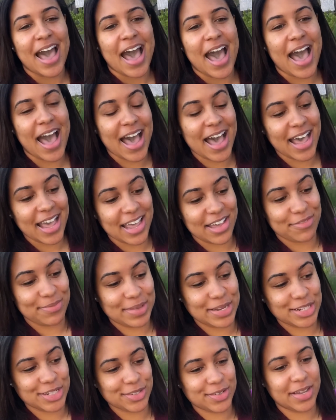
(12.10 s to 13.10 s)
I have
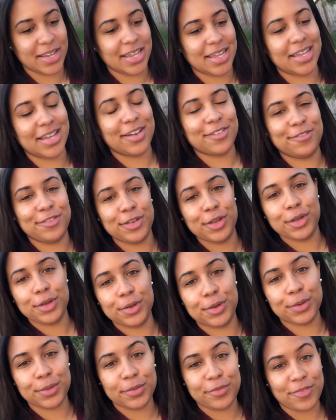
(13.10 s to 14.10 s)
been doing a
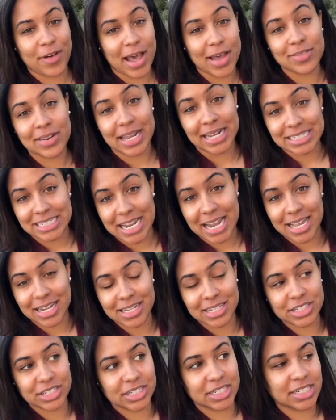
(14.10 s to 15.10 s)
few 5-day
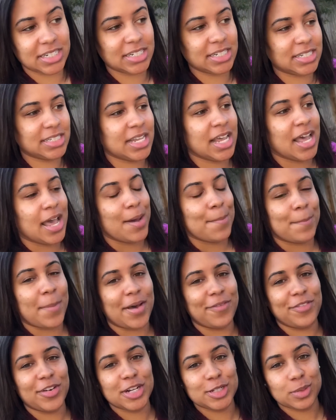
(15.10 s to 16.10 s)
challenges.
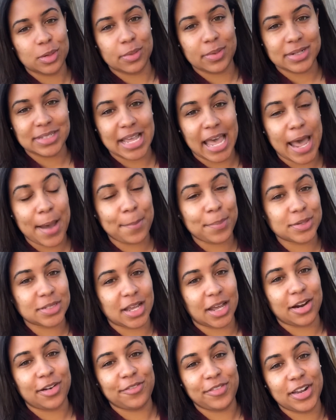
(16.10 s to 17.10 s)
My first one was apple
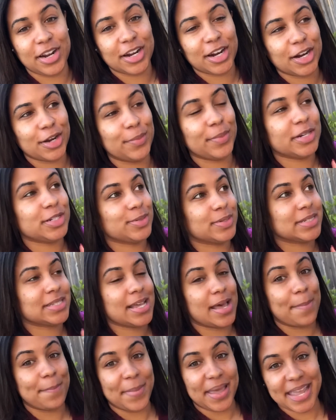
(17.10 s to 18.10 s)
cider vinegar, which was
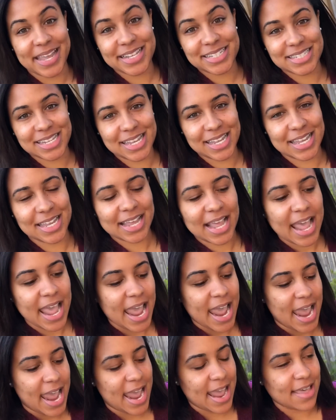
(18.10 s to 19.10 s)
amazing.
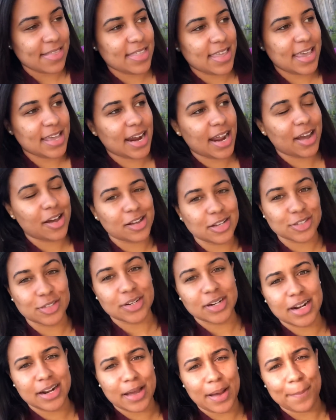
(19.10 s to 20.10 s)
And then I also
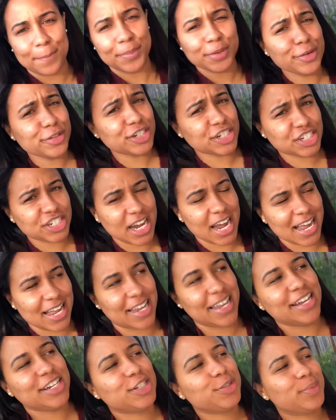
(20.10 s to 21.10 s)
did a kombucha
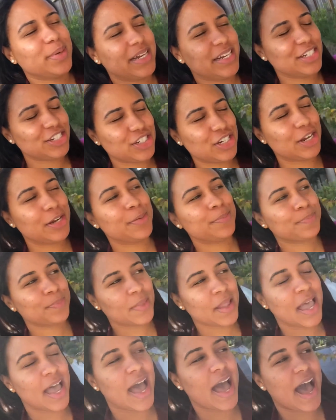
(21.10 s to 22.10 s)
challenge, which
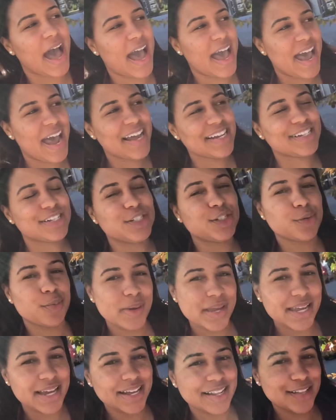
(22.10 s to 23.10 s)
I had to
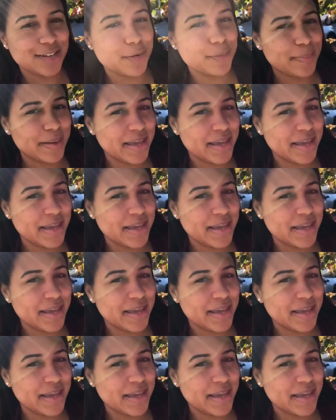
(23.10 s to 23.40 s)
tweak a little